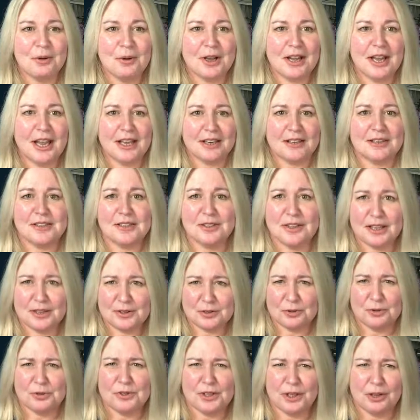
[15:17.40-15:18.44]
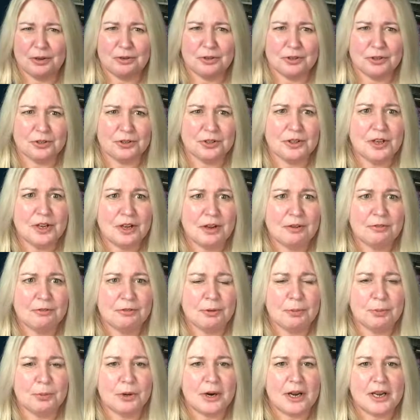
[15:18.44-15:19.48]
again. So that's also good for a
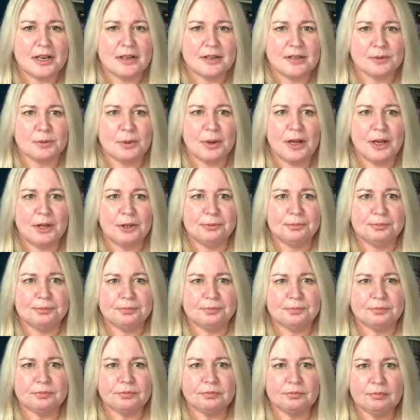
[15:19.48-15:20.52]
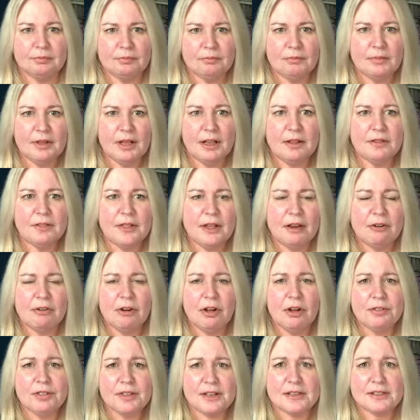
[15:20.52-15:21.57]
break as well. There are
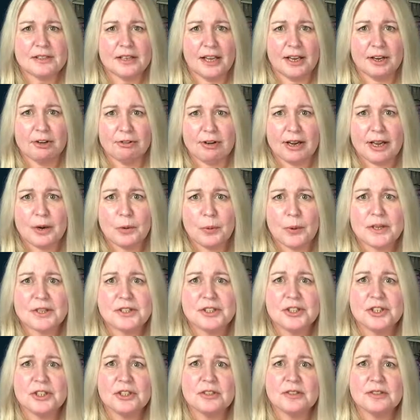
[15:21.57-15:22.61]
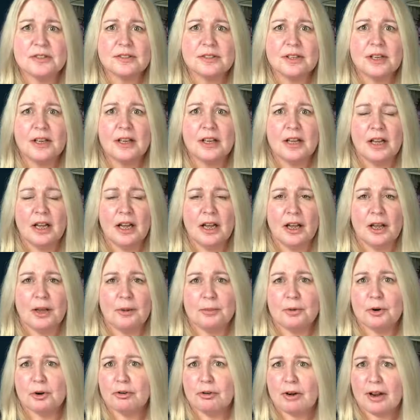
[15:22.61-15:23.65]
things like great questions.
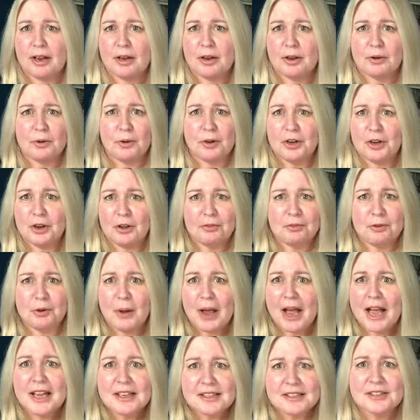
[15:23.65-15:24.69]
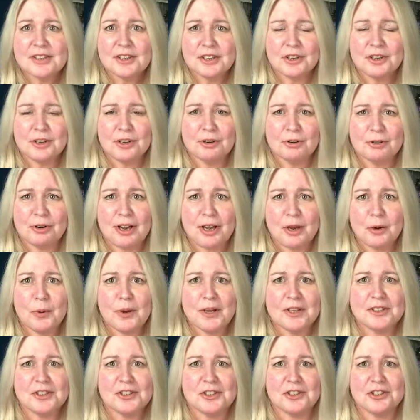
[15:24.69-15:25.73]
Great, if you ask great
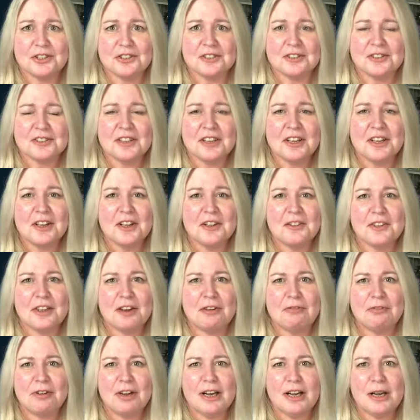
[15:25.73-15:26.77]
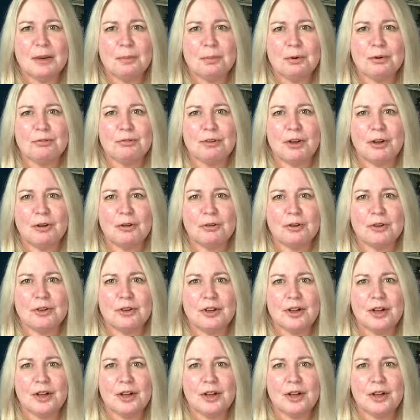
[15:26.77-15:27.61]
questions, they really provoke